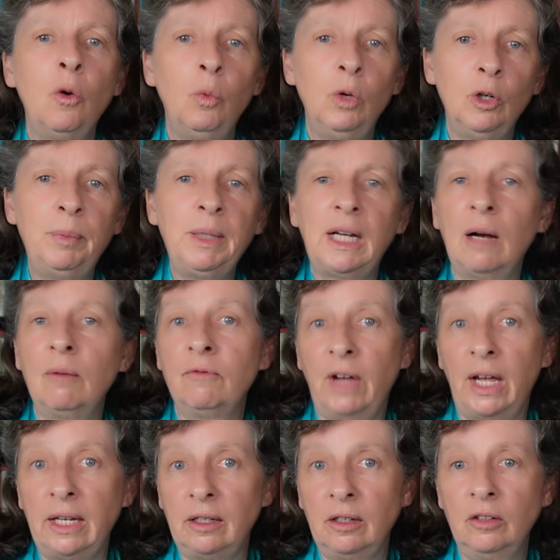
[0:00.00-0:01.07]
will become
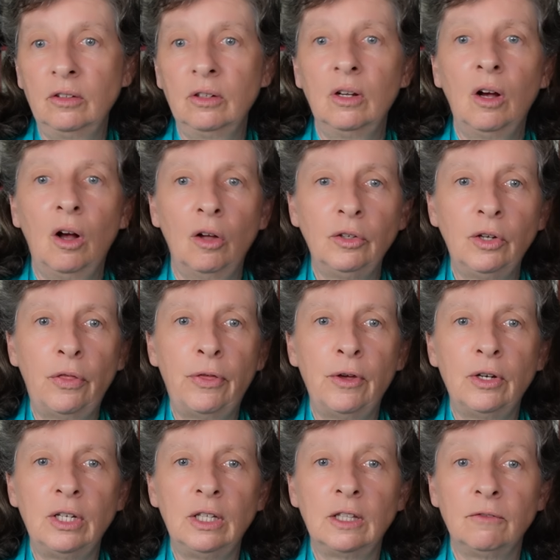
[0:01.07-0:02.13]
vacant on the
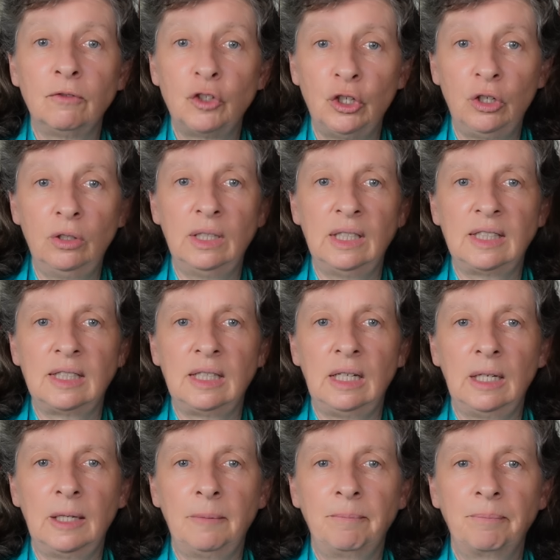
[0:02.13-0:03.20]
30th of June this
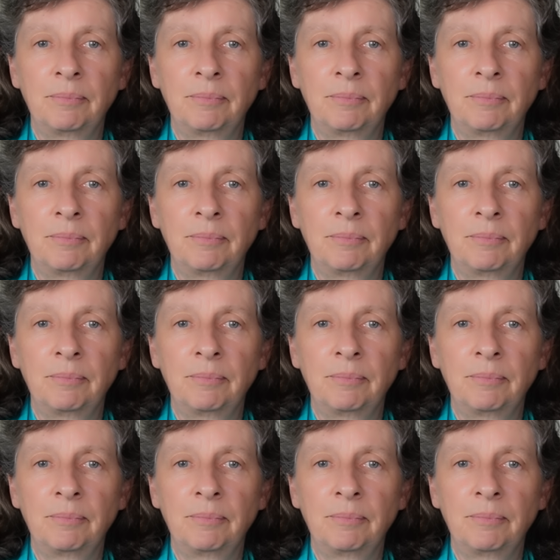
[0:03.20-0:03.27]
year.